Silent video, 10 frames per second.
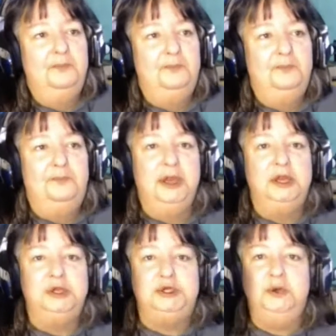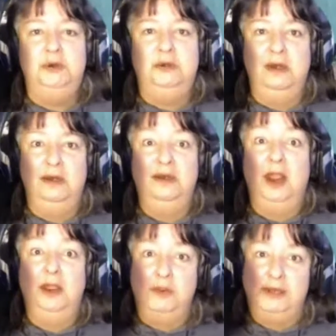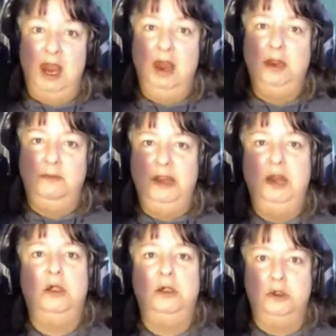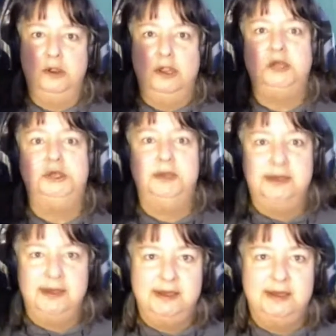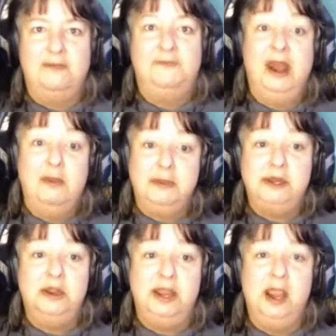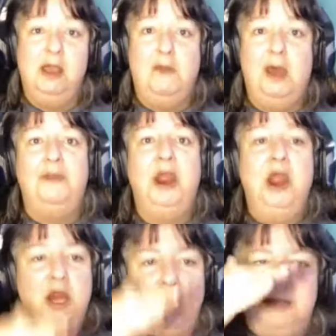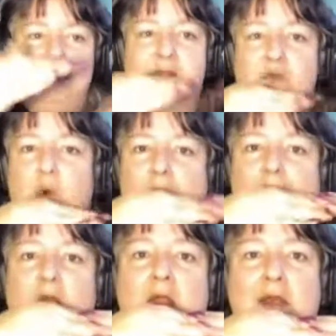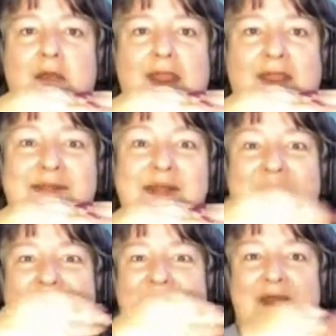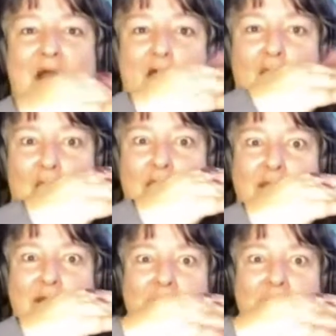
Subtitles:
But she like was telling me her traditions and stuff, and I was looking them up to see what, like, something in our world